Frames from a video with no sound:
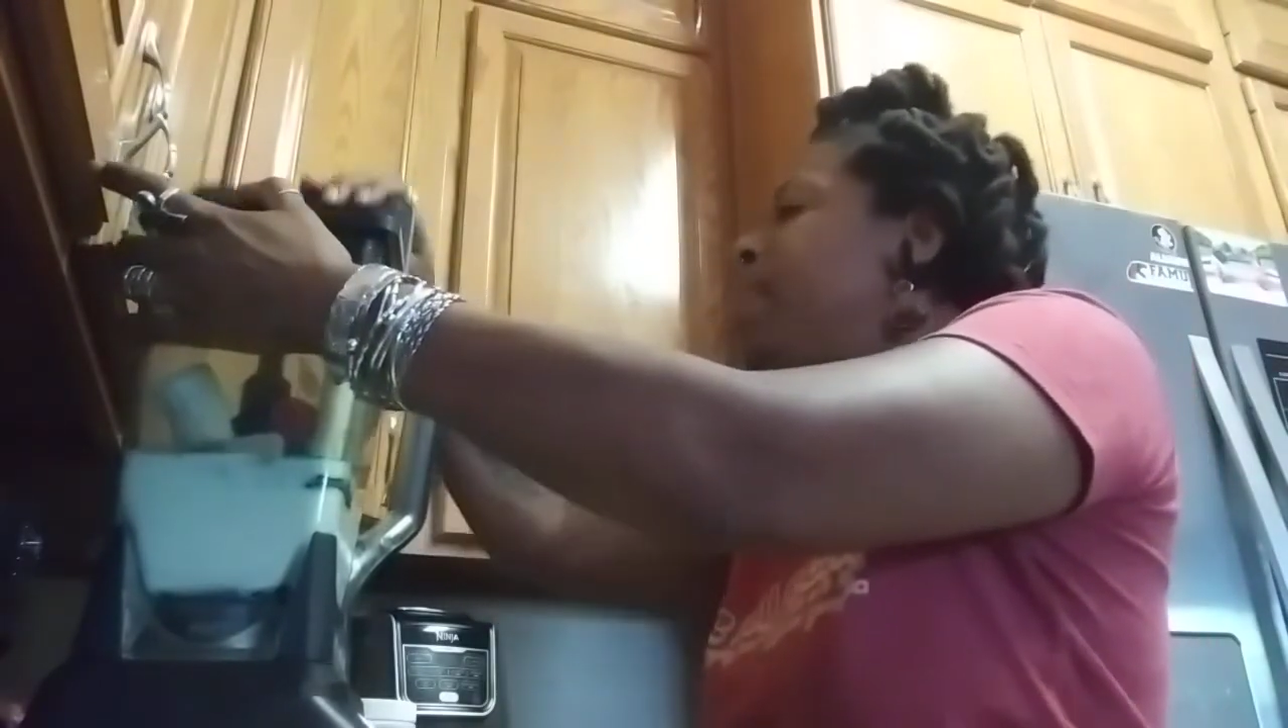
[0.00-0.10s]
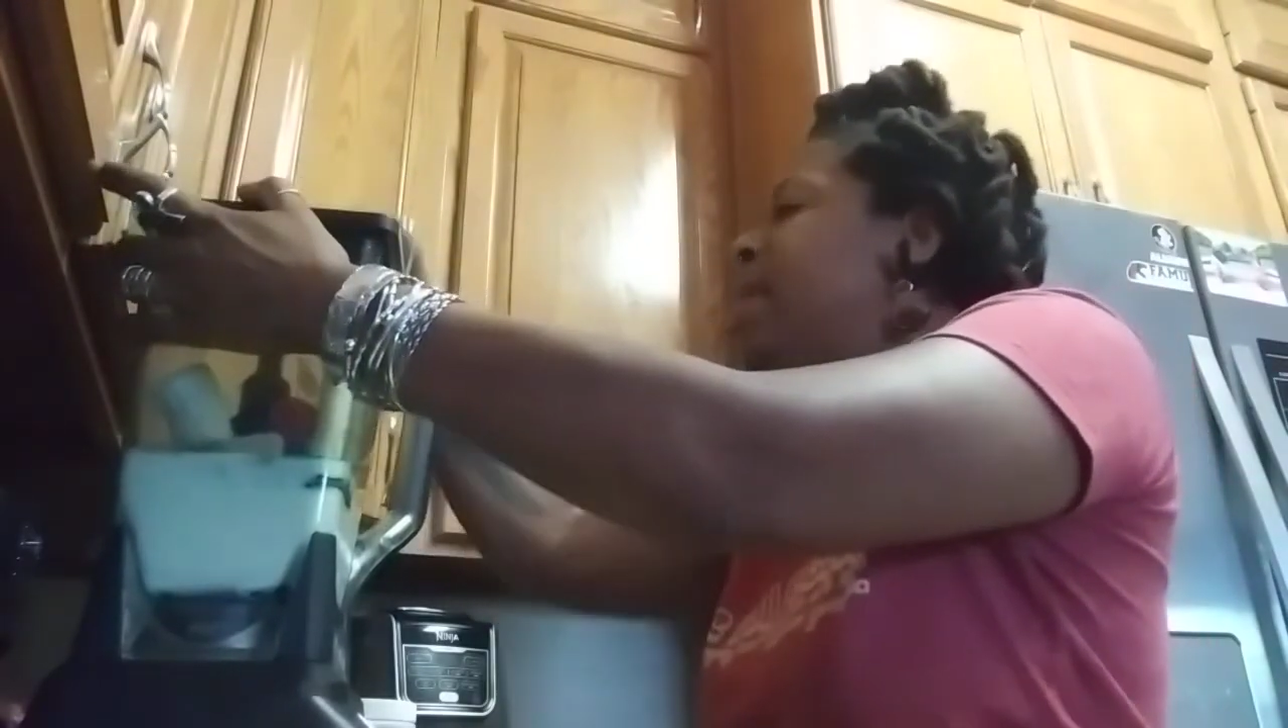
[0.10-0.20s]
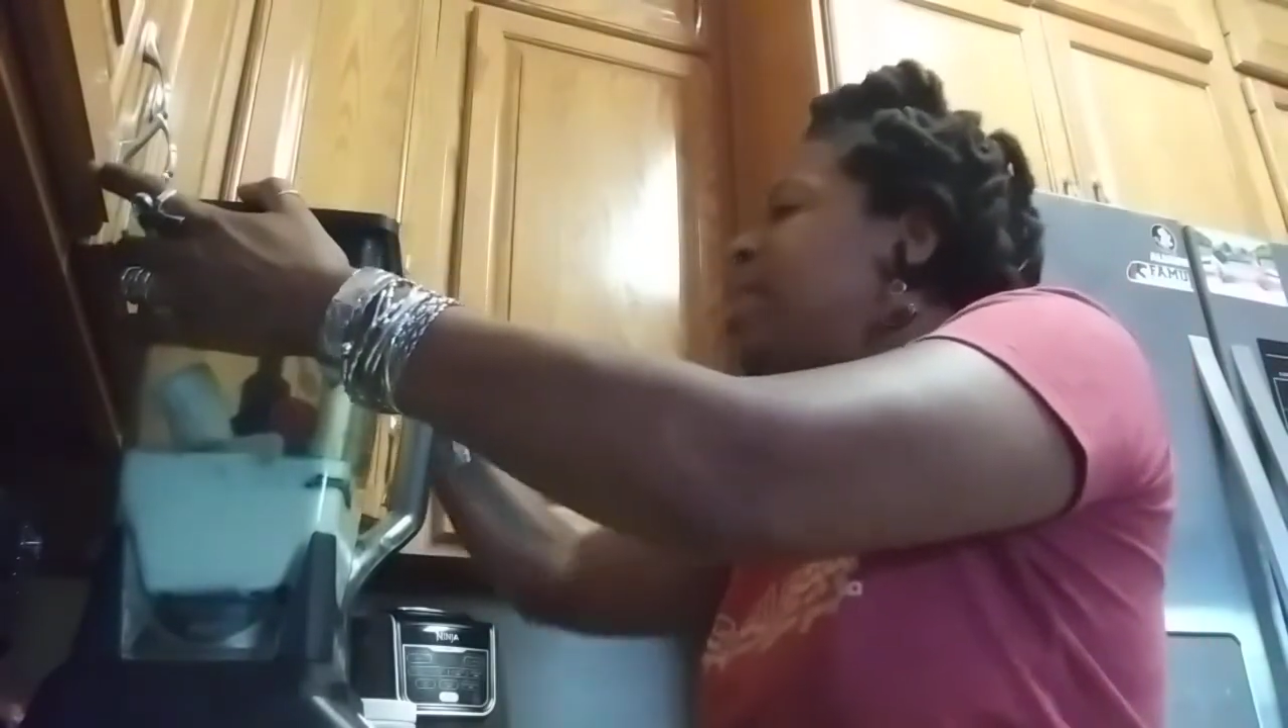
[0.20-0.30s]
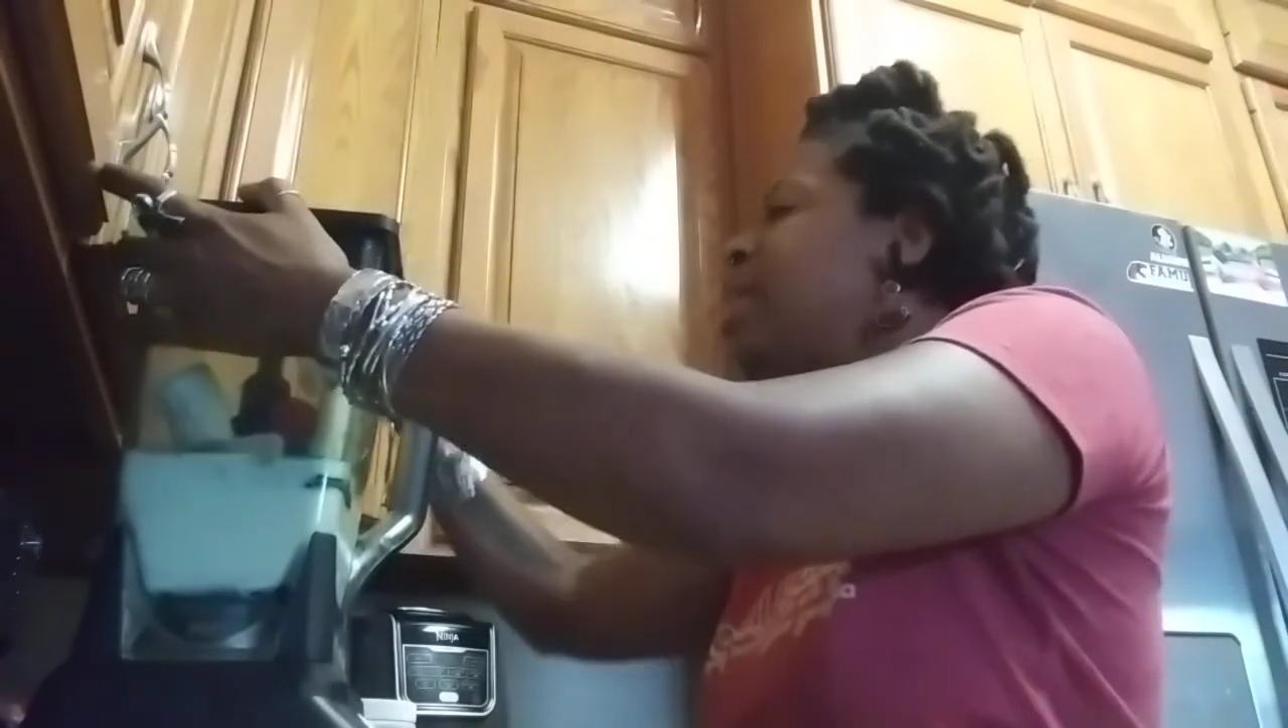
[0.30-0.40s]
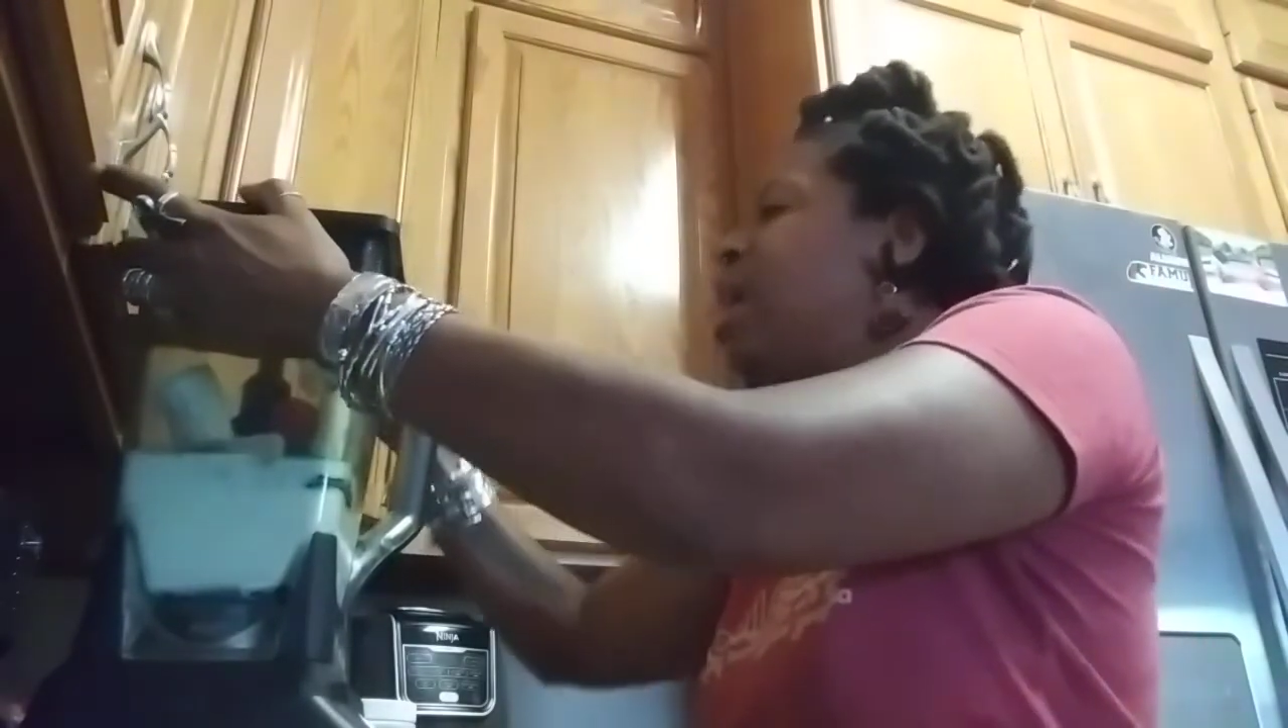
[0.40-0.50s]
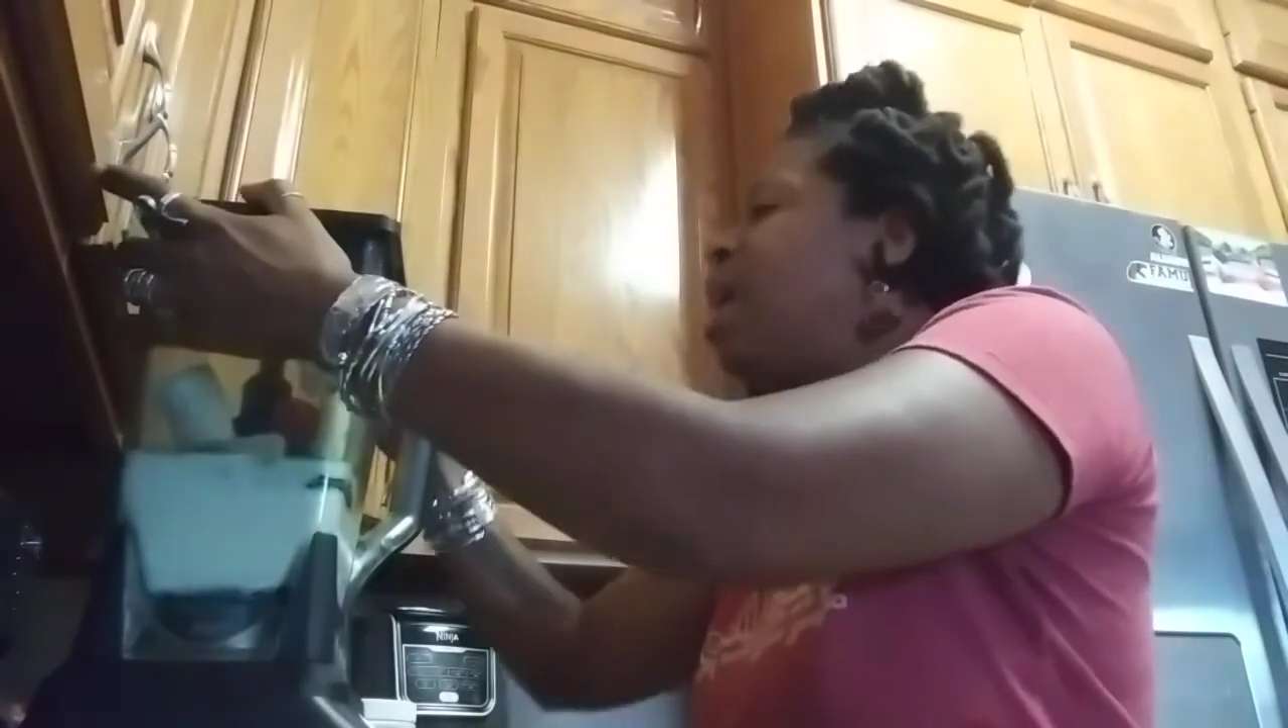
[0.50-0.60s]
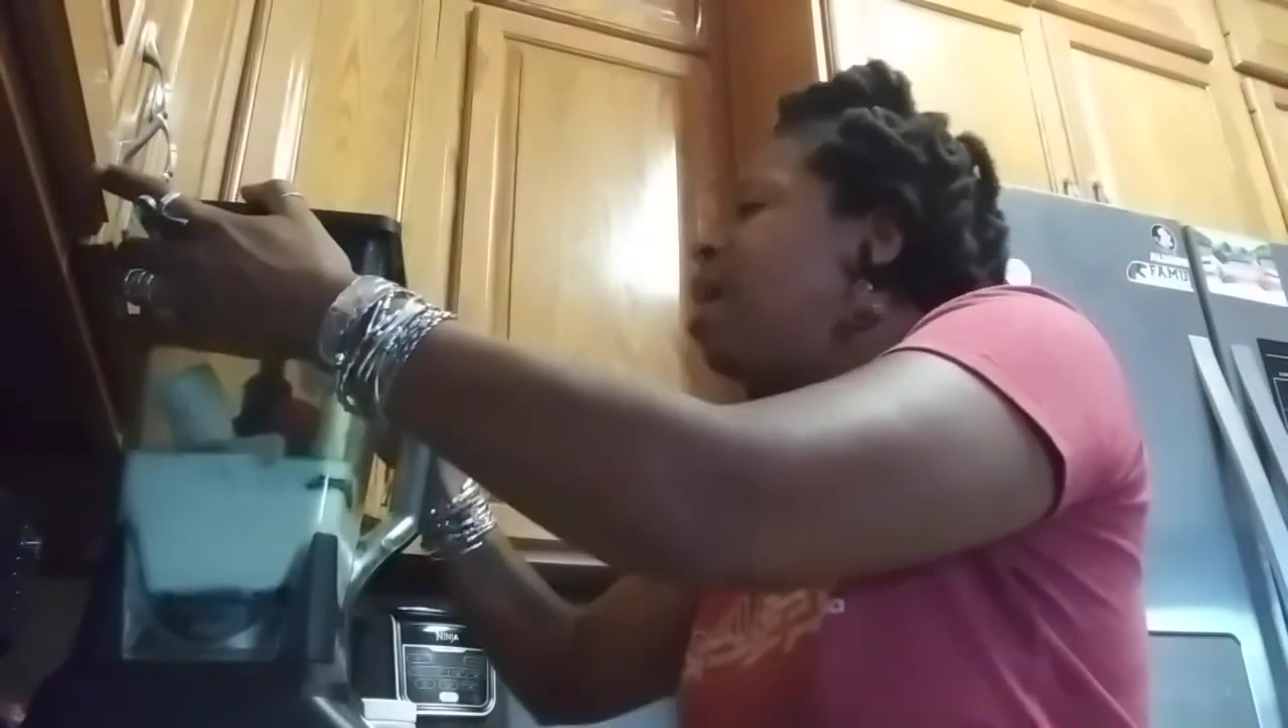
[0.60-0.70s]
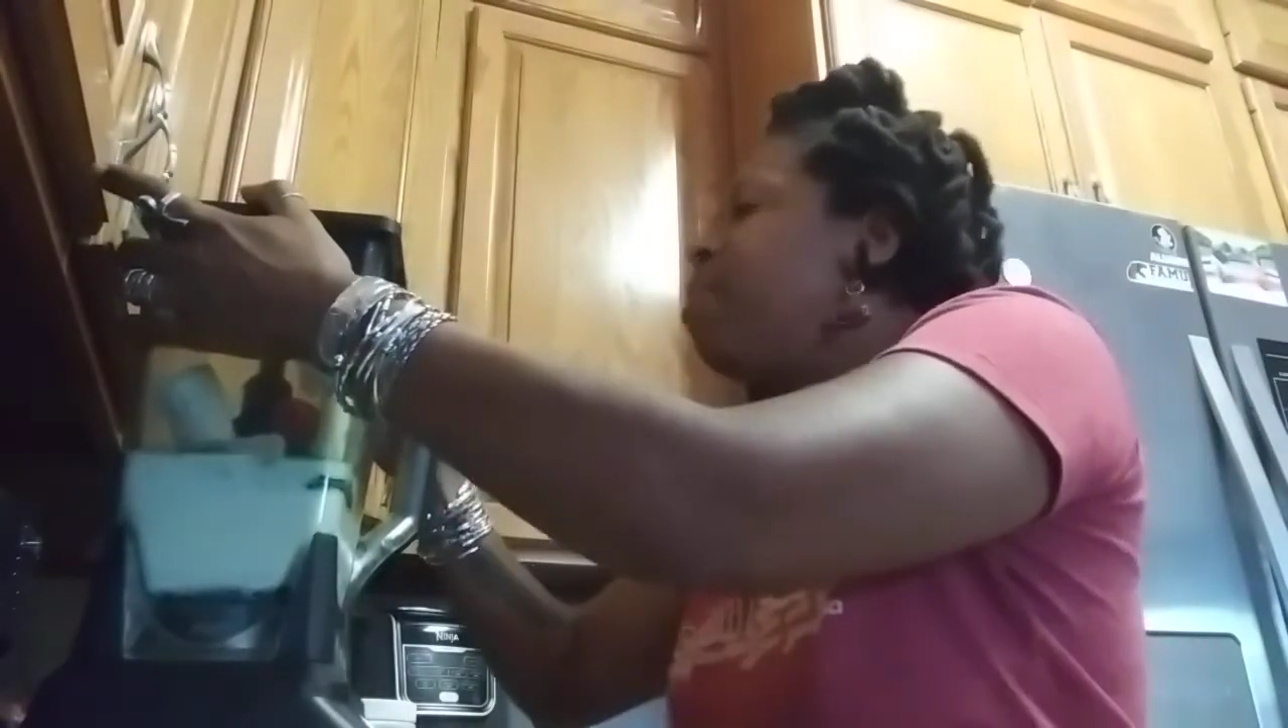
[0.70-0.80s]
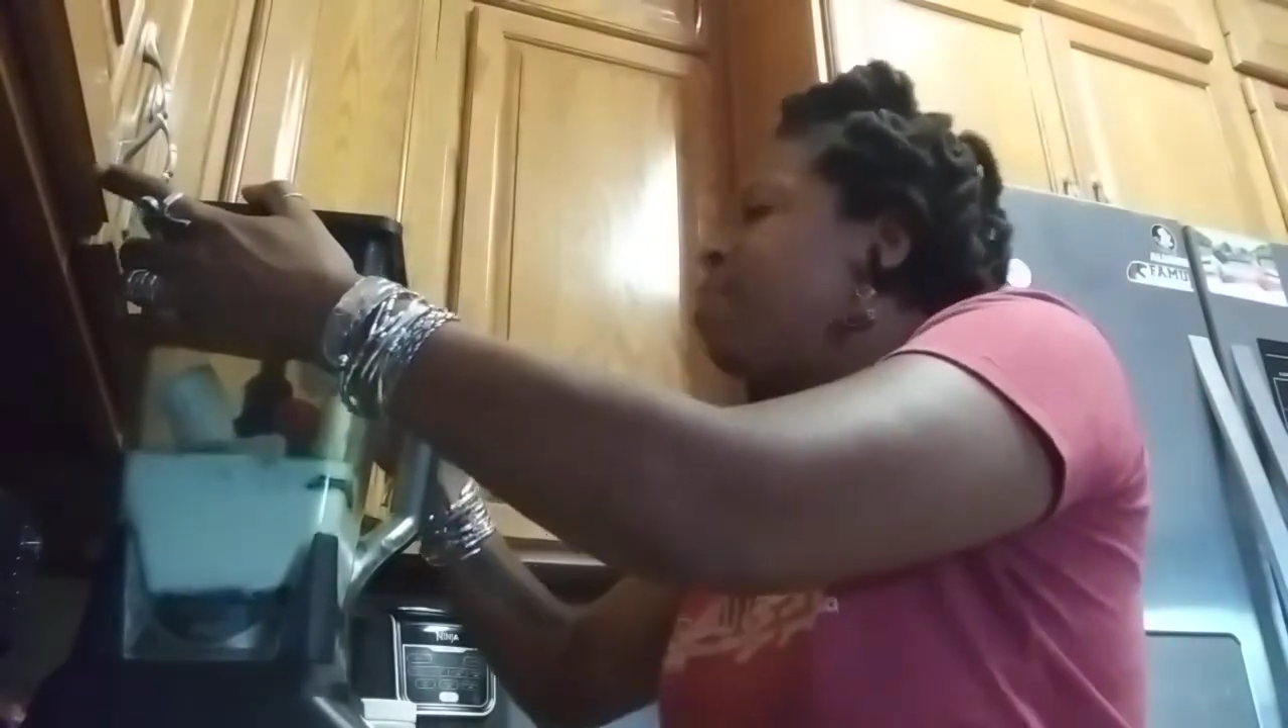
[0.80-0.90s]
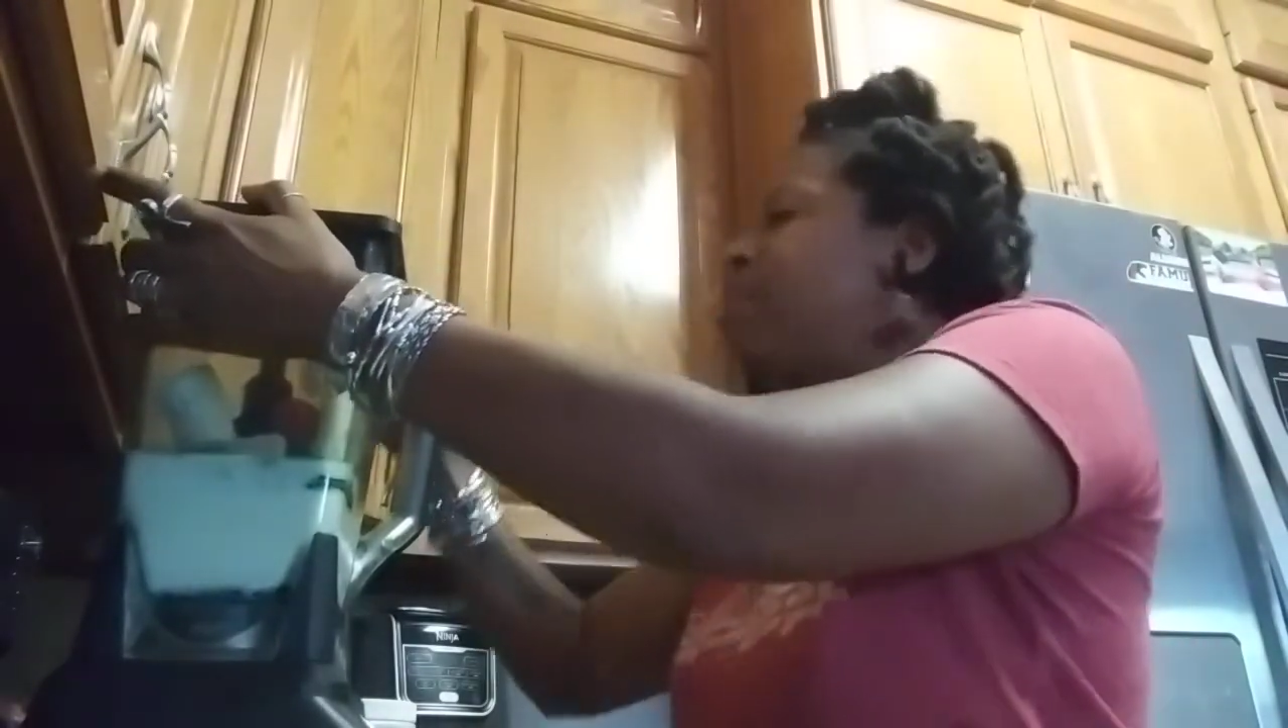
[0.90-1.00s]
mix it up